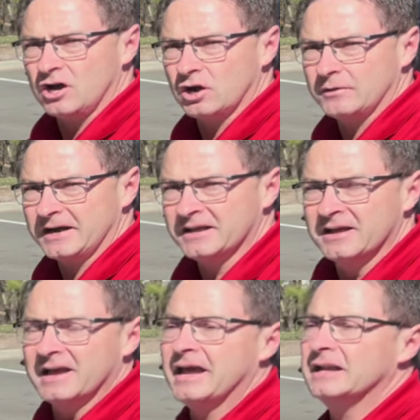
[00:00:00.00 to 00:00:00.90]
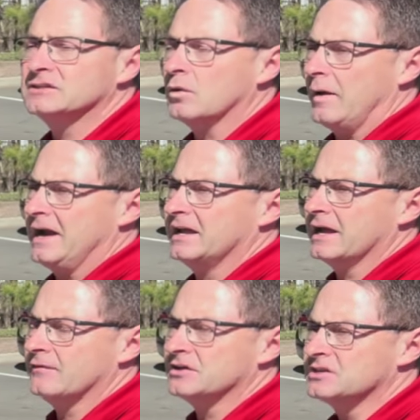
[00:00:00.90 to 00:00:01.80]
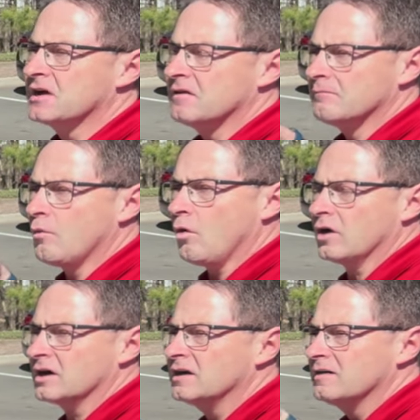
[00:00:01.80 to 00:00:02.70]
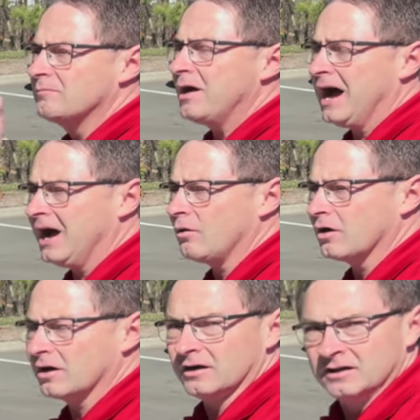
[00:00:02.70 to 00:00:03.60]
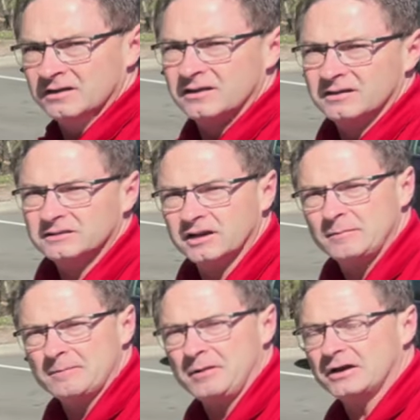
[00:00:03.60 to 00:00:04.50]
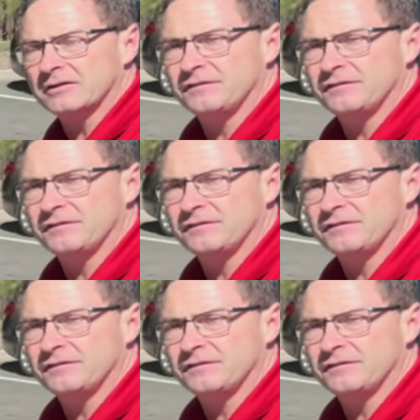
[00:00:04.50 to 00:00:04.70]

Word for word: already, and it's a way to give us more power. A little bit better